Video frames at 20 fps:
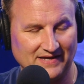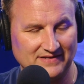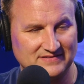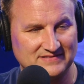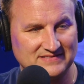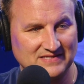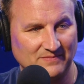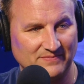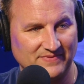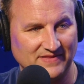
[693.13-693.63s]
And
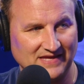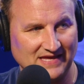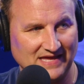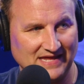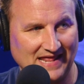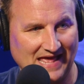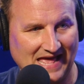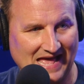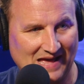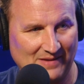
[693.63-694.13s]
something
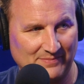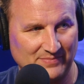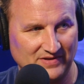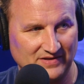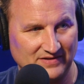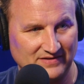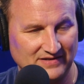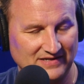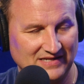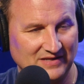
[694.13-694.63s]
had
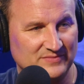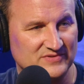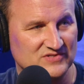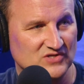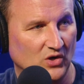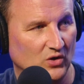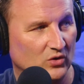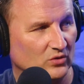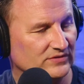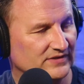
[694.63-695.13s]
happened, and he
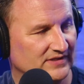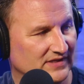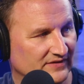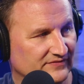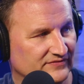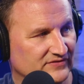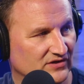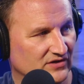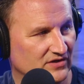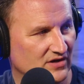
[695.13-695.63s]
was old
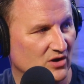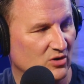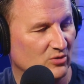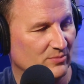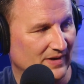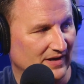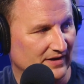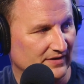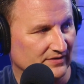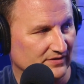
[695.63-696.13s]
enough to know
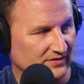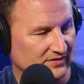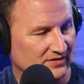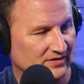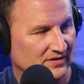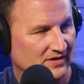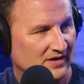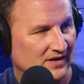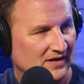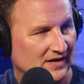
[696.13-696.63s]
better.
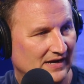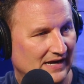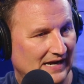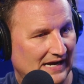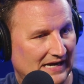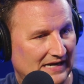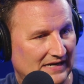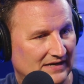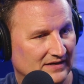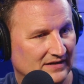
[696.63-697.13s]

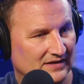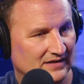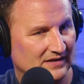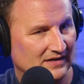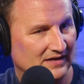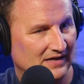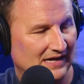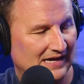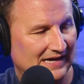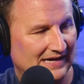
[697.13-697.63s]
And
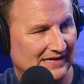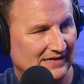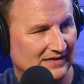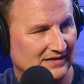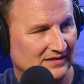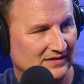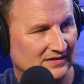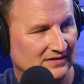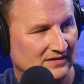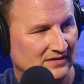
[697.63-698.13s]

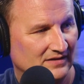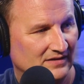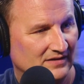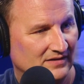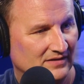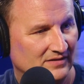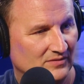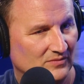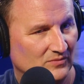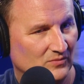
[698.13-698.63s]
I
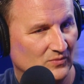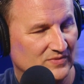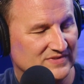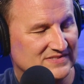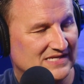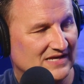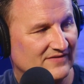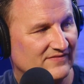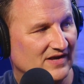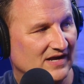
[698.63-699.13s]

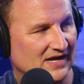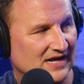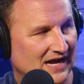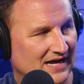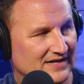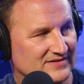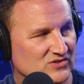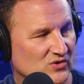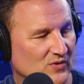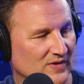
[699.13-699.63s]
was giving a
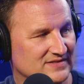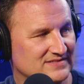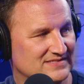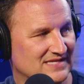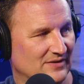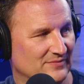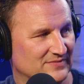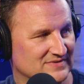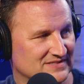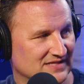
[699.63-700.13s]
consequence
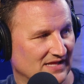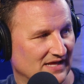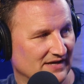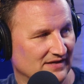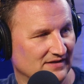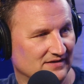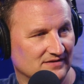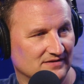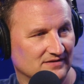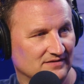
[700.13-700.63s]
that was
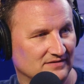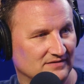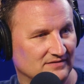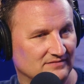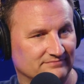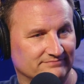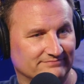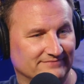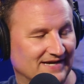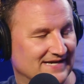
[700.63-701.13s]
like
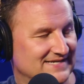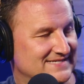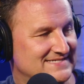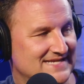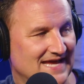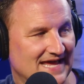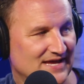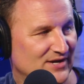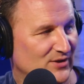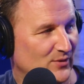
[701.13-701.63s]
a
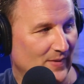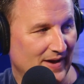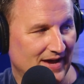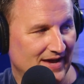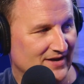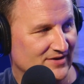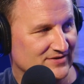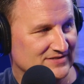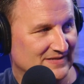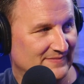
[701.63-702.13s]
day
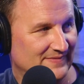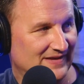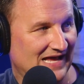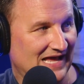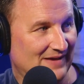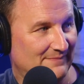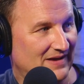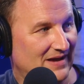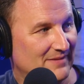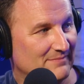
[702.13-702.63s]
away or something.
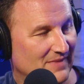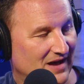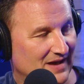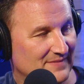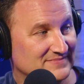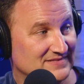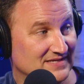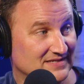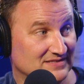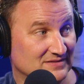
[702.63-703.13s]
And my
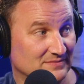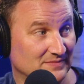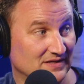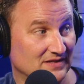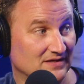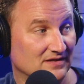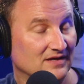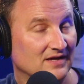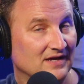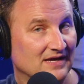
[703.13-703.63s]
mom said to
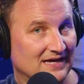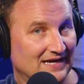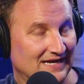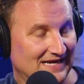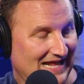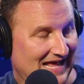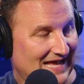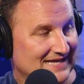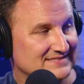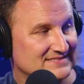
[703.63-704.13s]
me,
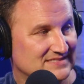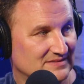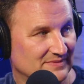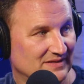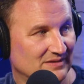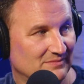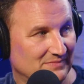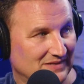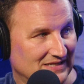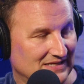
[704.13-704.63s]
it has to
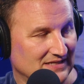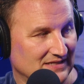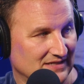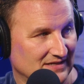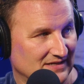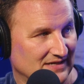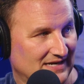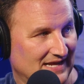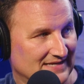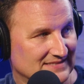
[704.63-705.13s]
be
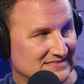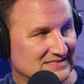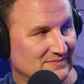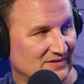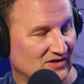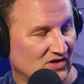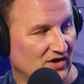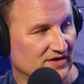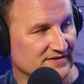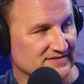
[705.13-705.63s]
immediate. It has to
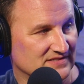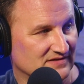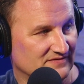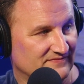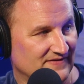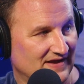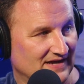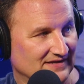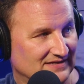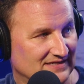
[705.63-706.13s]
be cause and
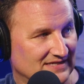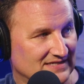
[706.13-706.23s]
effect.